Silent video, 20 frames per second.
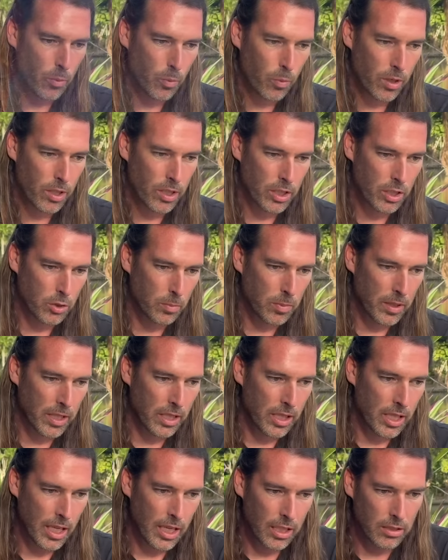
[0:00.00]
was by
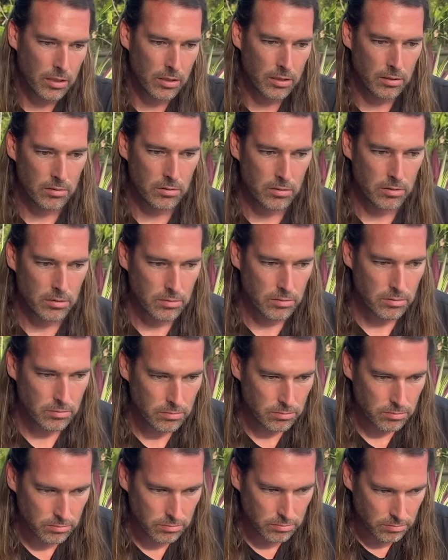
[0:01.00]
that
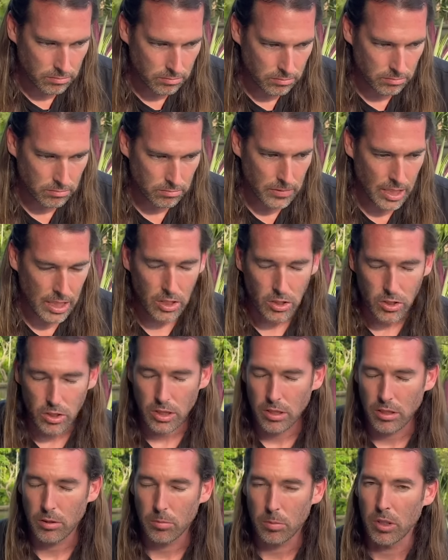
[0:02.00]

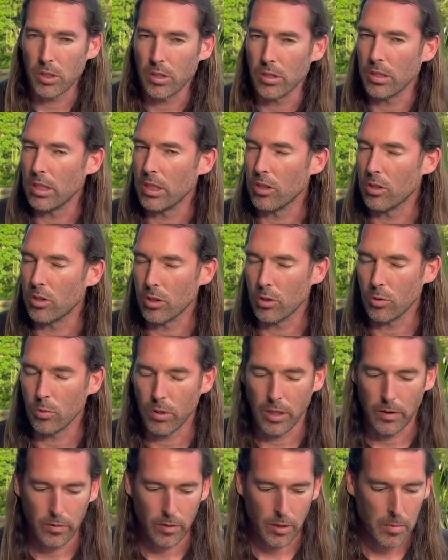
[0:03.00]
energy, spirit, teacher,
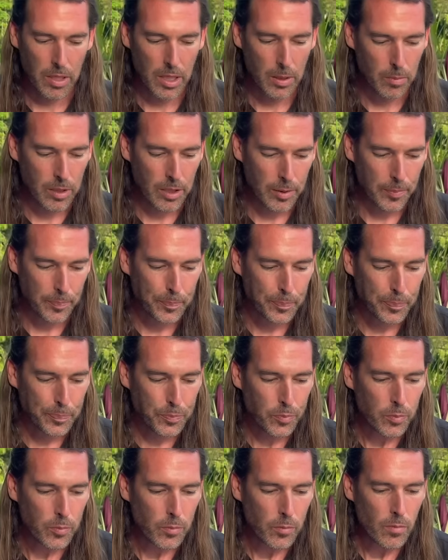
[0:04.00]
whatever it may be,
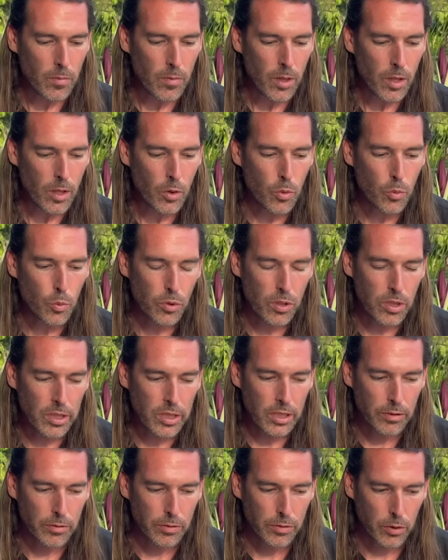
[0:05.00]
really
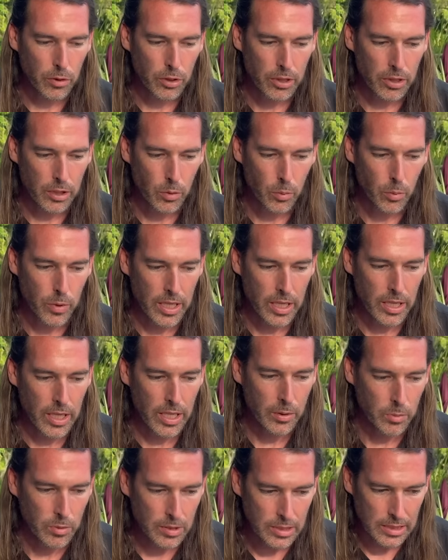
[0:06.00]
unfolded in a way
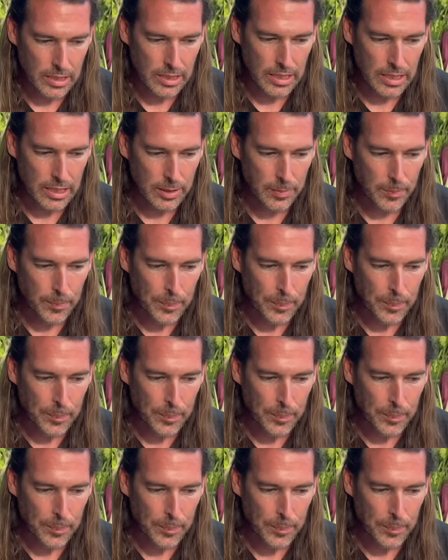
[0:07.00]
that was like